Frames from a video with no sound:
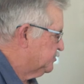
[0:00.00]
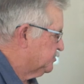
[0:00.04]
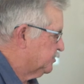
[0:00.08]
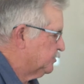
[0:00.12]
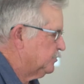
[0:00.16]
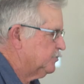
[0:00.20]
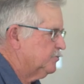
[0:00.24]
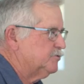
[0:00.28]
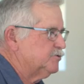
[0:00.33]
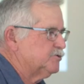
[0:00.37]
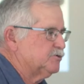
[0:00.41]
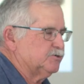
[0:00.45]

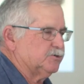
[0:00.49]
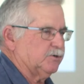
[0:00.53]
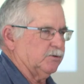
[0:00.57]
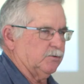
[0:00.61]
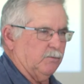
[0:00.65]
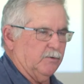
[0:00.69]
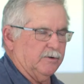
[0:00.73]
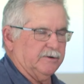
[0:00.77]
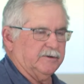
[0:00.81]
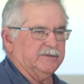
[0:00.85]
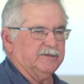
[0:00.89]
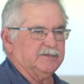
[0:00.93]
Zeus or
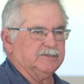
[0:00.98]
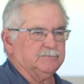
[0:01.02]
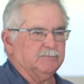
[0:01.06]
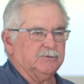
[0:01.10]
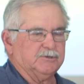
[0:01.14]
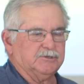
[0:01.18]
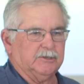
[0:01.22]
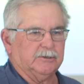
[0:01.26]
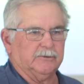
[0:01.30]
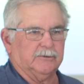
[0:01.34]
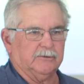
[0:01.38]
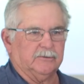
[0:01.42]
one of these
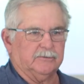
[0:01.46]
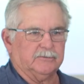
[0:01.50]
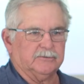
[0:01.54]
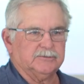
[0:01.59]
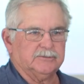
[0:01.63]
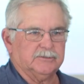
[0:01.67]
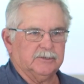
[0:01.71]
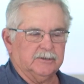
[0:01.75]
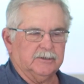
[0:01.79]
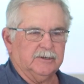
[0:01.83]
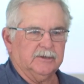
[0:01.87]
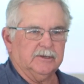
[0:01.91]

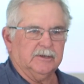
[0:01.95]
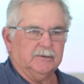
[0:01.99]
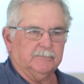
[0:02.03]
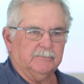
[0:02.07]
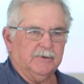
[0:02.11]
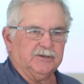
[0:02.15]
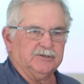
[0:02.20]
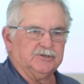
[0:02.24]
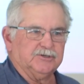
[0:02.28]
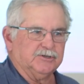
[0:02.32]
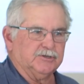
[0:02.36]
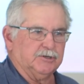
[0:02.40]
materials
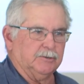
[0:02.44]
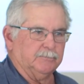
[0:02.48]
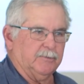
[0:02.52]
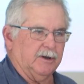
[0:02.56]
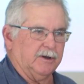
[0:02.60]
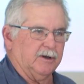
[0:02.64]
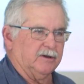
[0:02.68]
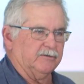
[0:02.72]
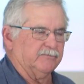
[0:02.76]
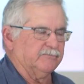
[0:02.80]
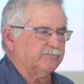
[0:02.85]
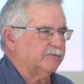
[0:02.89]
mentioned
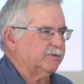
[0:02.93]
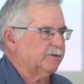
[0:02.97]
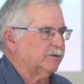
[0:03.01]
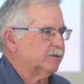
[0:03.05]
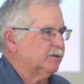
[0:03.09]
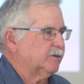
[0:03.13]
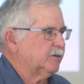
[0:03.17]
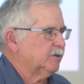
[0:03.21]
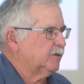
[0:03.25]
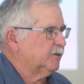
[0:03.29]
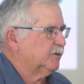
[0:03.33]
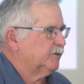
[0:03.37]
above.
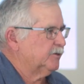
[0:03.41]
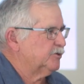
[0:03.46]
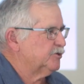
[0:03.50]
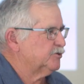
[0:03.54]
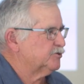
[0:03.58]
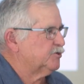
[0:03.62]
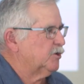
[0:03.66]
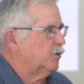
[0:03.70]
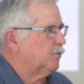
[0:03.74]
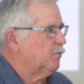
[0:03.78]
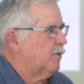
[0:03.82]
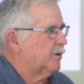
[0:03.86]
You
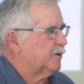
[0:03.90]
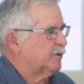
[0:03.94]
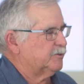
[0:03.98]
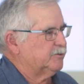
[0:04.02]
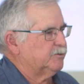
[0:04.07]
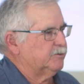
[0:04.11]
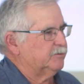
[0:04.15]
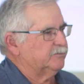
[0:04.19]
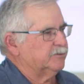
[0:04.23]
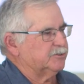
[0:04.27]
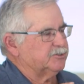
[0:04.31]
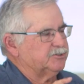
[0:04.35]
just don't want to
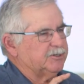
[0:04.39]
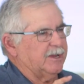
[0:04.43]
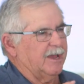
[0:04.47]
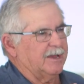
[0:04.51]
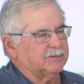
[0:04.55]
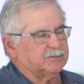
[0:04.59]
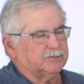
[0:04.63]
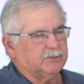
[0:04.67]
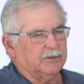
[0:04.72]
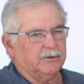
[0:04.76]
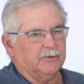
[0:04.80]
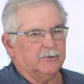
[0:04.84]
do the
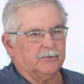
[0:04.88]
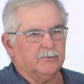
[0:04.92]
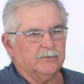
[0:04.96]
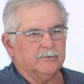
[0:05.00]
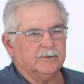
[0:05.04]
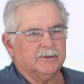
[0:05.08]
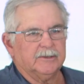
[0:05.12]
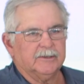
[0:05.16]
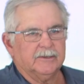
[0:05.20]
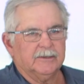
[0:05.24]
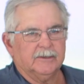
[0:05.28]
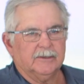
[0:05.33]
Chateau
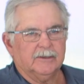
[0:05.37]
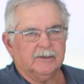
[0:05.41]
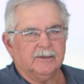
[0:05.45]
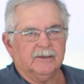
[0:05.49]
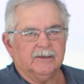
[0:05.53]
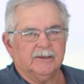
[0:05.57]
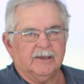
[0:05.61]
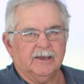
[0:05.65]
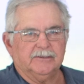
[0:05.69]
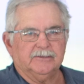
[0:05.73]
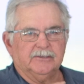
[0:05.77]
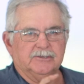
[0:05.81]

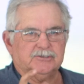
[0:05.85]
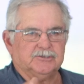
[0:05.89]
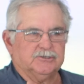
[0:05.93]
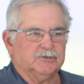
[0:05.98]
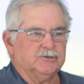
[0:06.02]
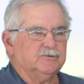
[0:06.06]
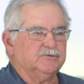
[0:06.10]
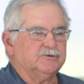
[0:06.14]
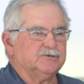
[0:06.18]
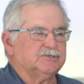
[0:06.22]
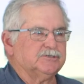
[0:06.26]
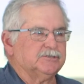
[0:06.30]
and the
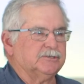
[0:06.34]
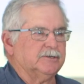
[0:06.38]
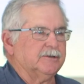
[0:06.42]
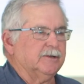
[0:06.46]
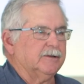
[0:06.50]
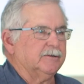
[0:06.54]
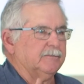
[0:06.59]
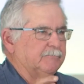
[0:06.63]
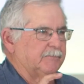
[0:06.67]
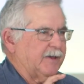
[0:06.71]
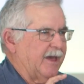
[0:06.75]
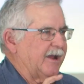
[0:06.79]
Zeus
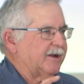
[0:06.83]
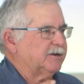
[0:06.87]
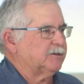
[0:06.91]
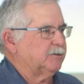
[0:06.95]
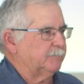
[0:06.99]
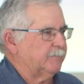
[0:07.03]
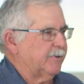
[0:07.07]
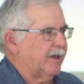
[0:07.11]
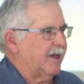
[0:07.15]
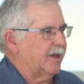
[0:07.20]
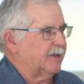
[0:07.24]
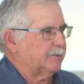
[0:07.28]
back
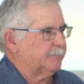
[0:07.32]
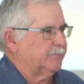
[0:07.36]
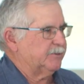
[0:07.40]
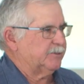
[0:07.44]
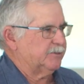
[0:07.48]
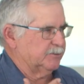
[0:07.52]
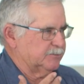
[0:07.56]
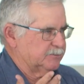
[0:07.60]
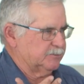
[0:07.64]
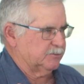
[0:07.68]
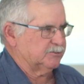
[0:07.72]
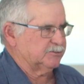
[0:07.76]
to back
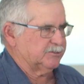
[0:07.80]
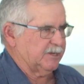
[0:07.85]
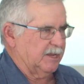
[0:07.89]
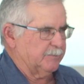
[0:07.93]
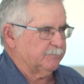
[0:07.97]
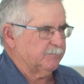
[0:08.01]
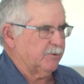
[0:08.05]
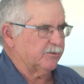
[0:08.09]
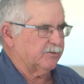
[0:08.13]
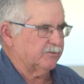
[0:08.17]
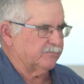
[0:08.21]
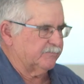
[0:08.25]
because the
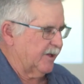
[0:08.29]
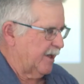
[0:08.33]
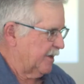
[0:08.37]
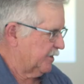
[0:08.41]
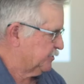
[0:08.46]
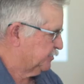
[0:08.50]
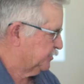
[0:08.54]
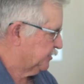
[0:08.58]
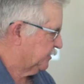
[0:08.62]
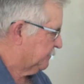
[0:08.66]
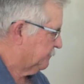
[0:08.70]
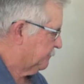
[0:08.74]
same mode of
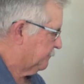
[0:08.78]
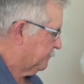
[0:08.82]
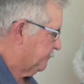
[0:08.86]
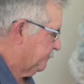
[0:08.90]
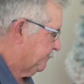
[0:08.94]
action.